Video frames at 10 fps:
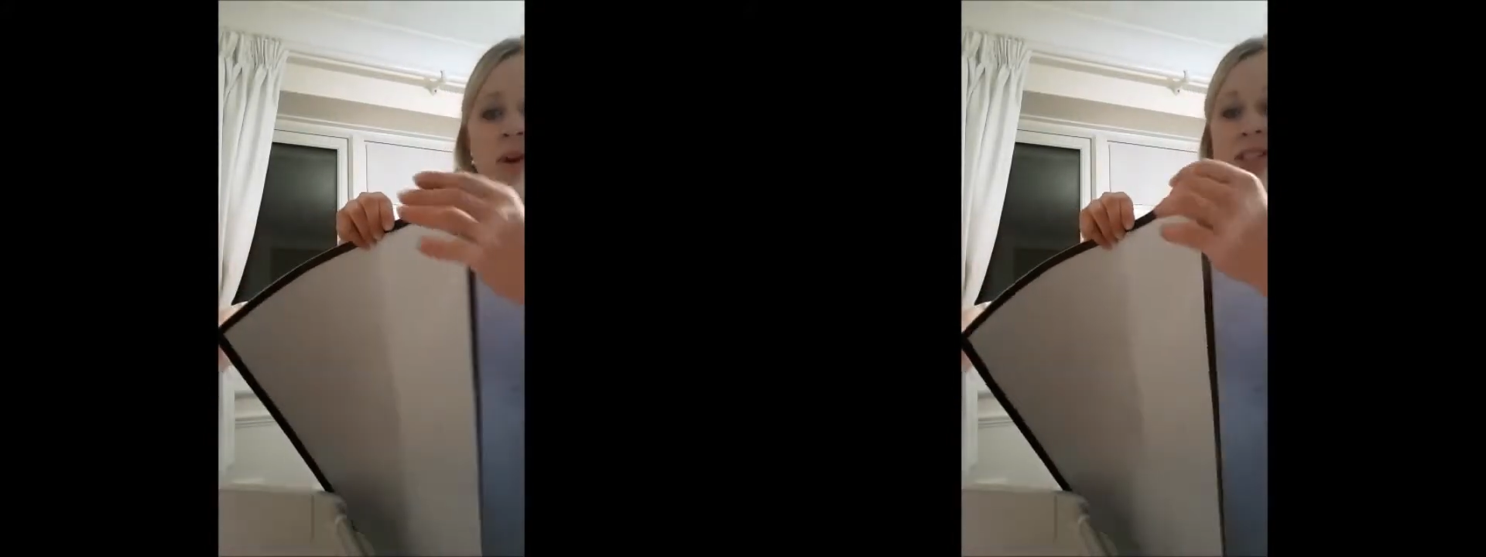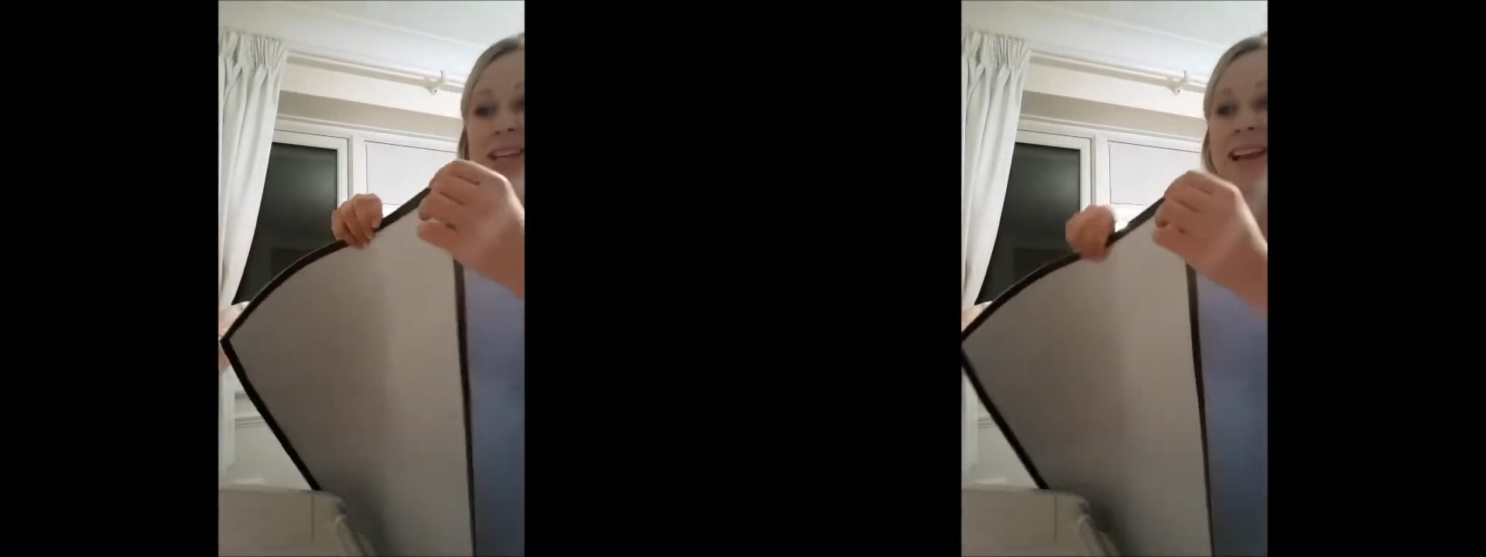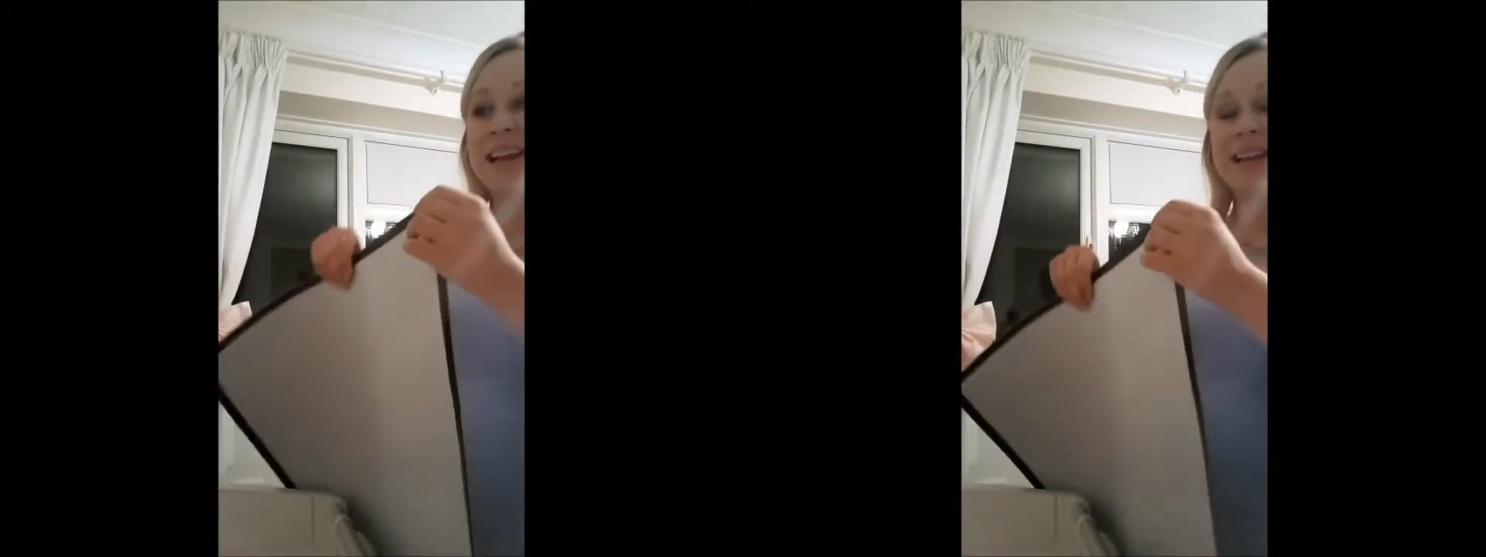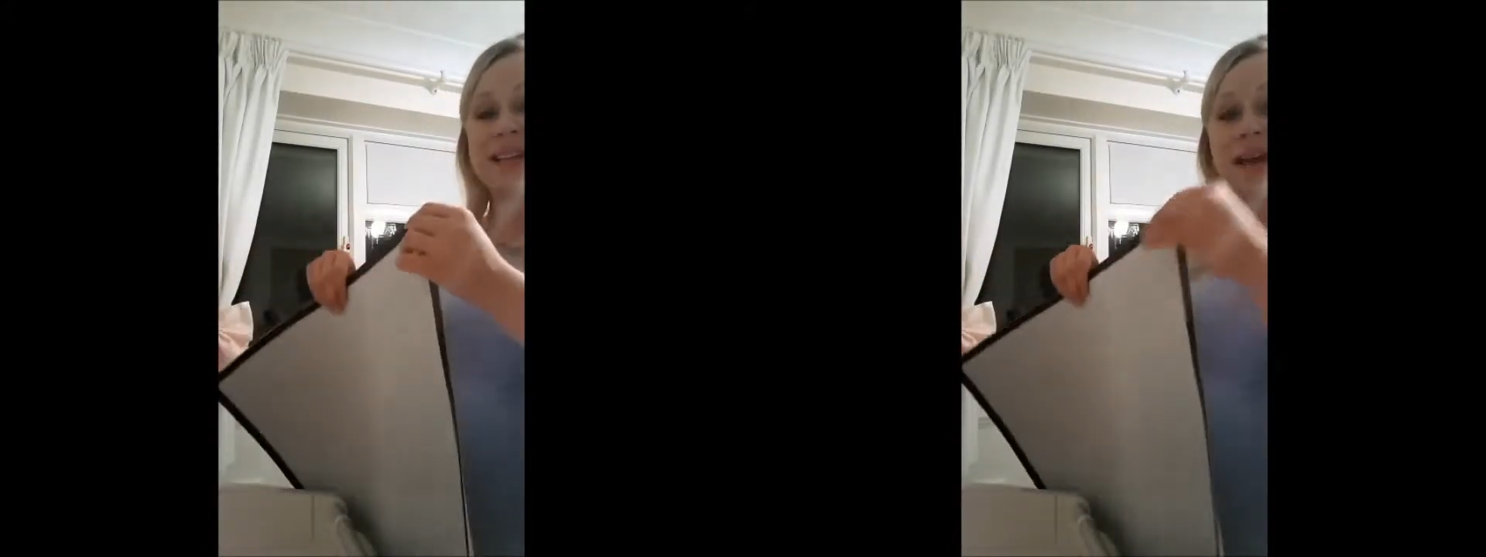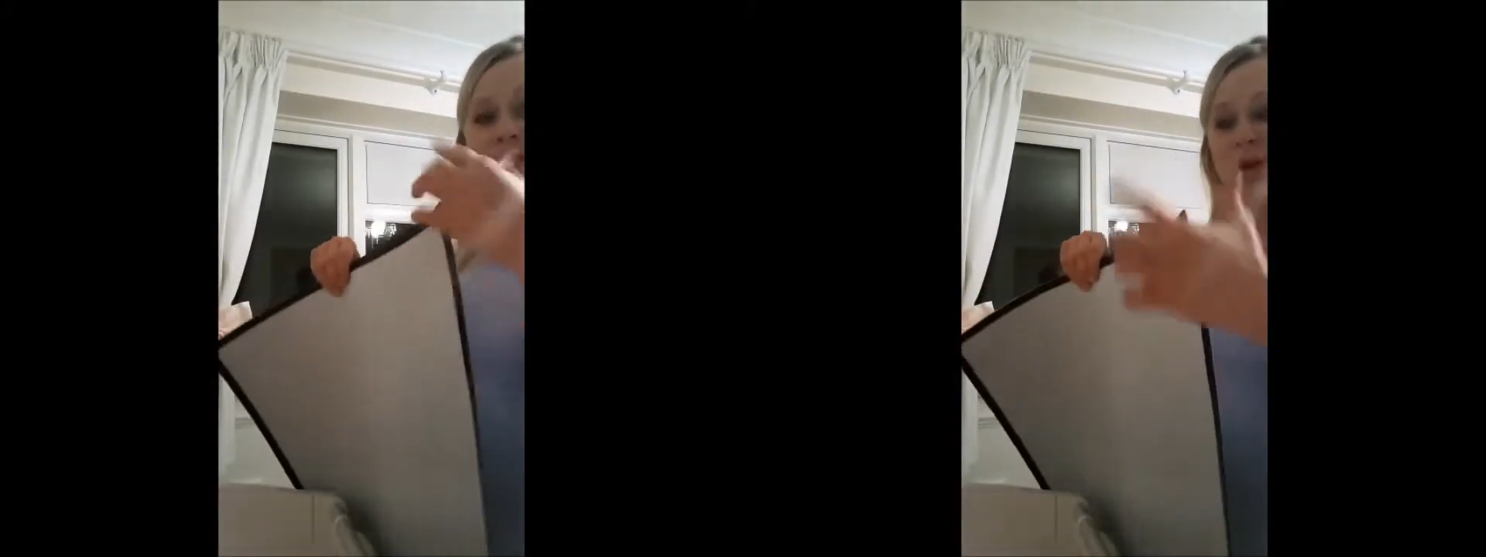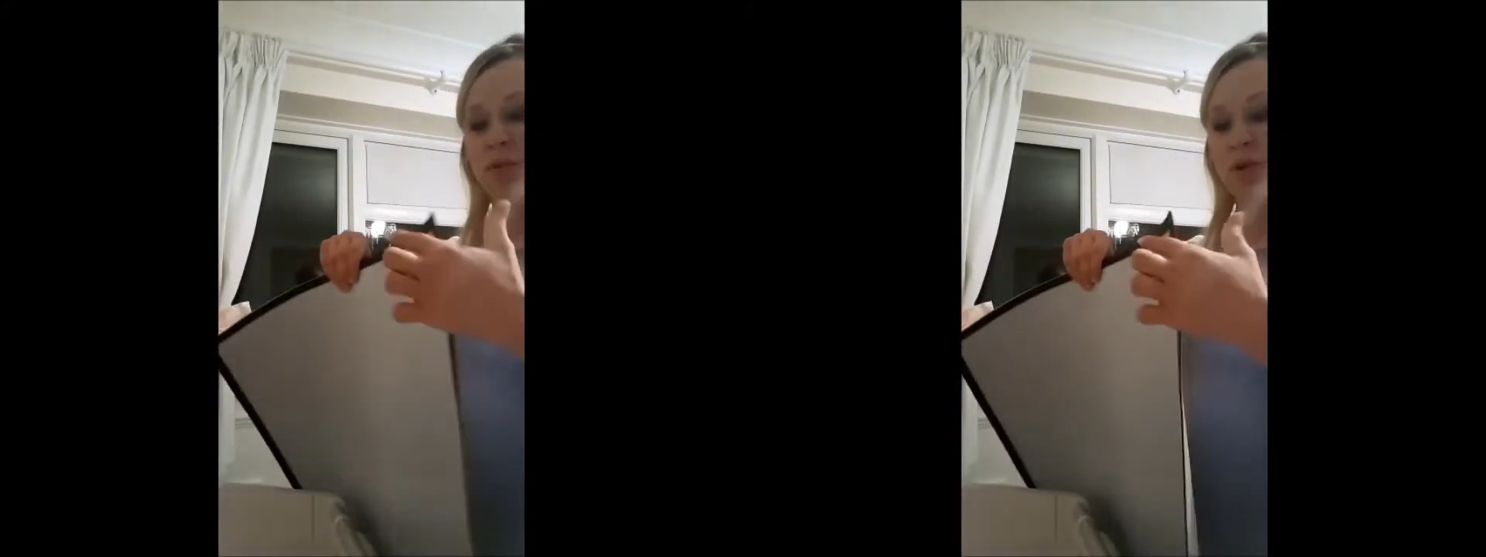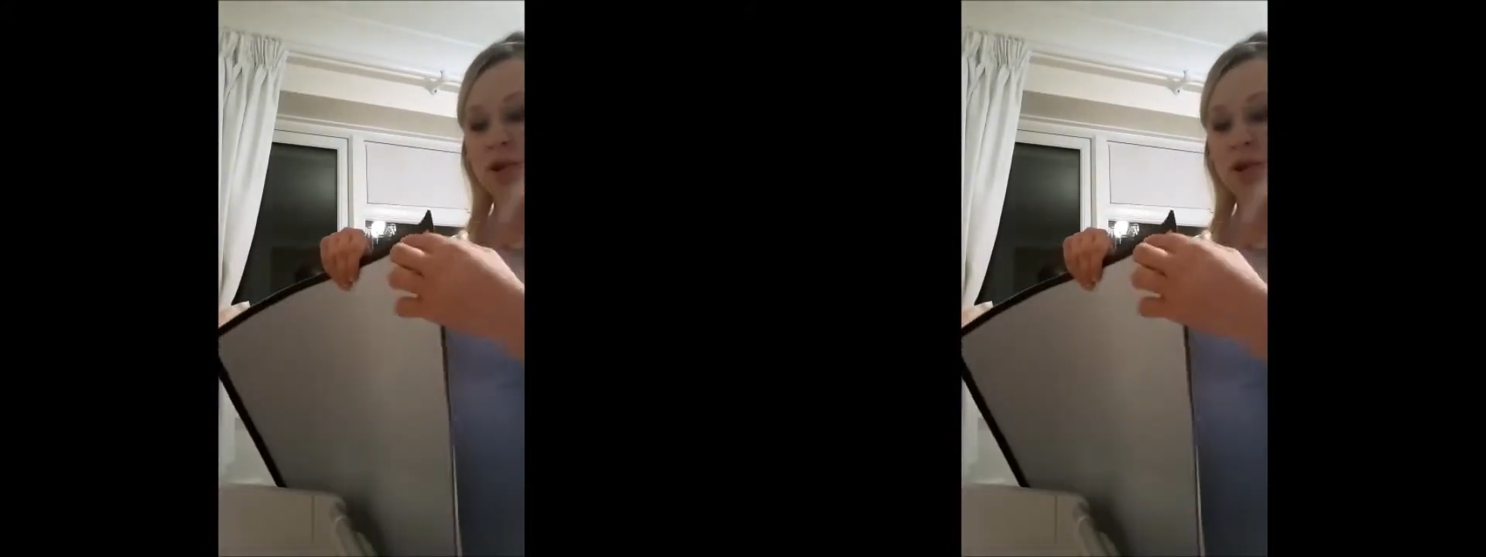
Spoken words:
which is a clear tape that you put